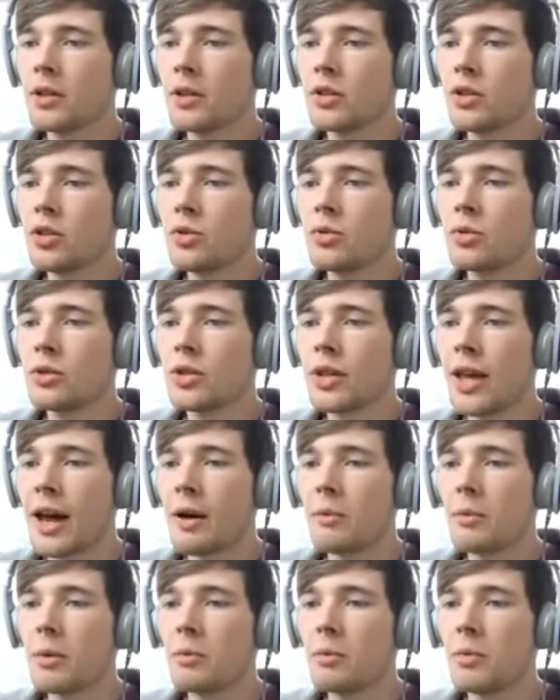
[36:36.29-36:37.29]
can use
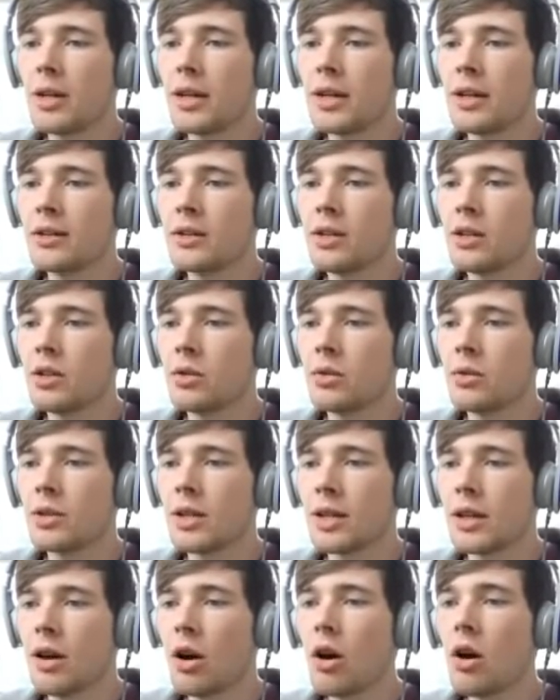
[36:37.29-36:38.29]
that when we need to
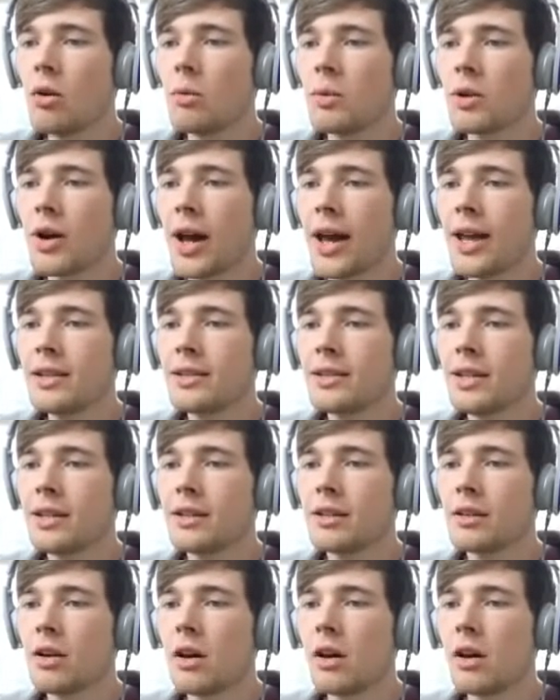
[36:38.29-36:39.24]
use it. Oh, we got 18